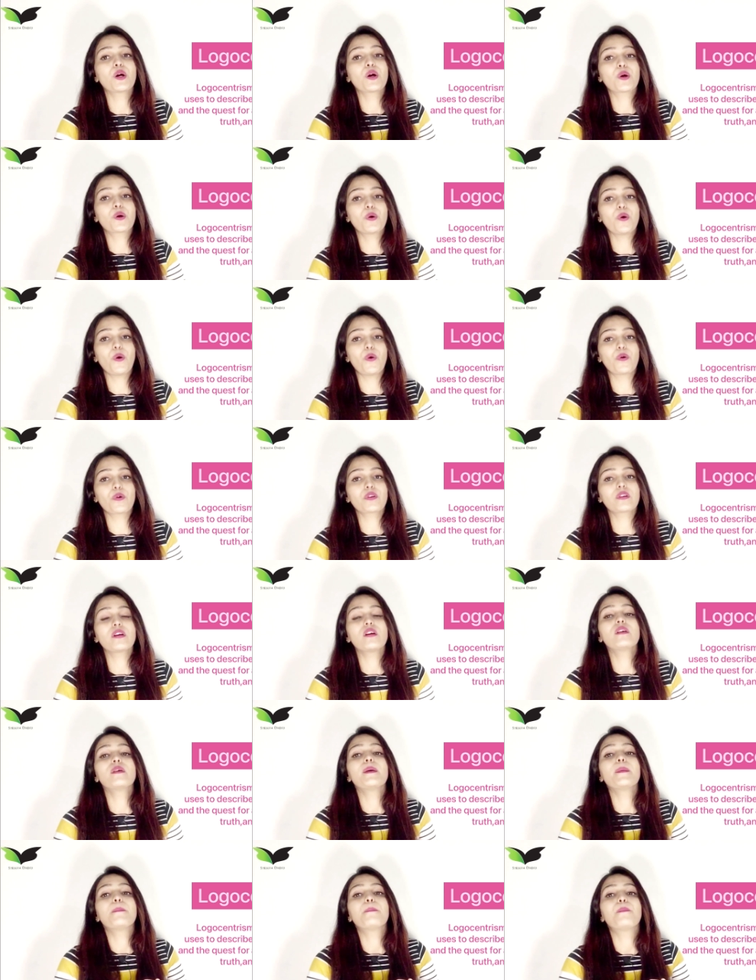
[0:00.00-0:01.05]
core,
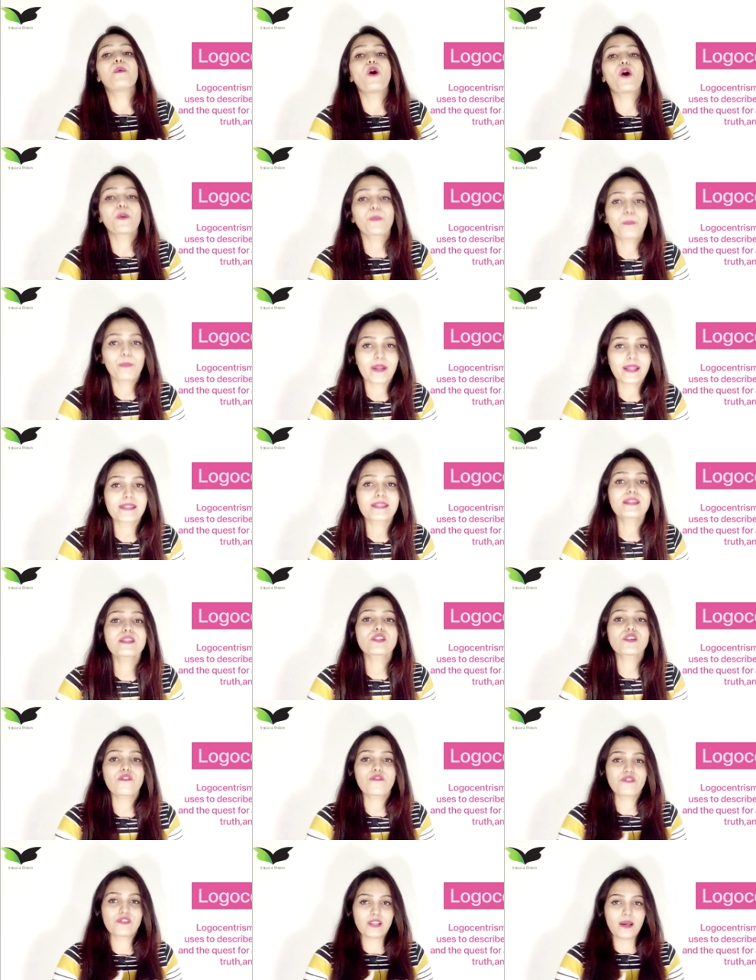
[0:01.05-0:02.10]
or presence
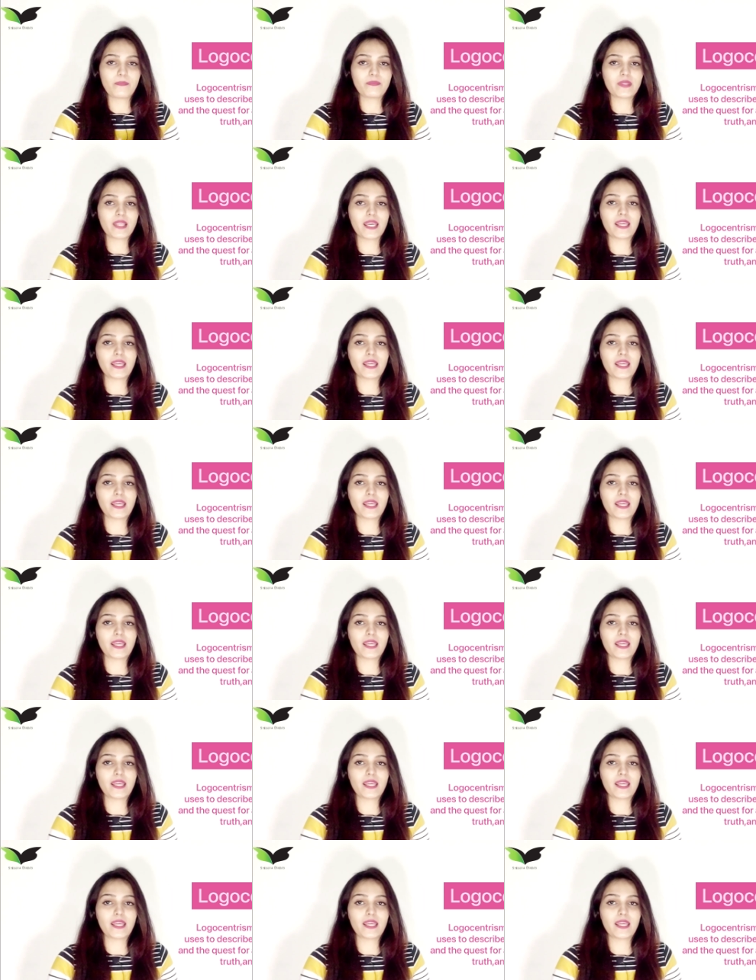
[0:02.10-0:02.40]
of something,